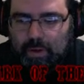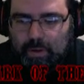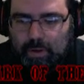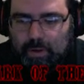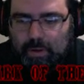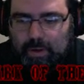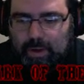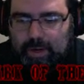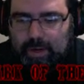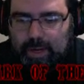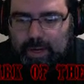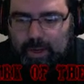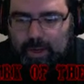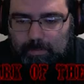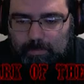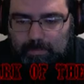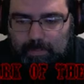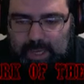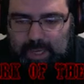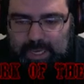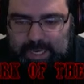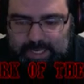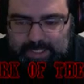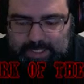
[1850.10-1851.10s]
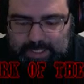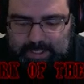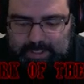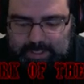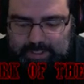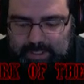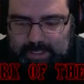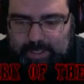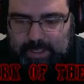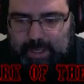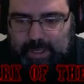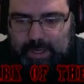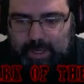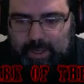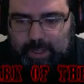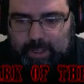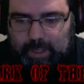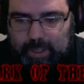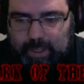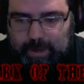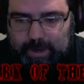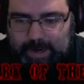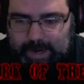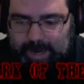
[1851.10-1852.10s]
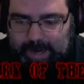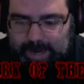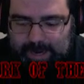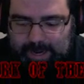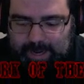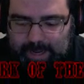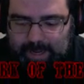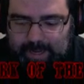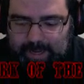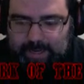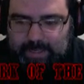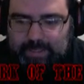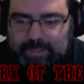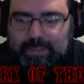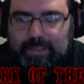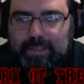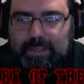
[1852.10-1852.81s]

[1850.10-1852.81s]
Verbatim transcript: Now, mages, on the other hand,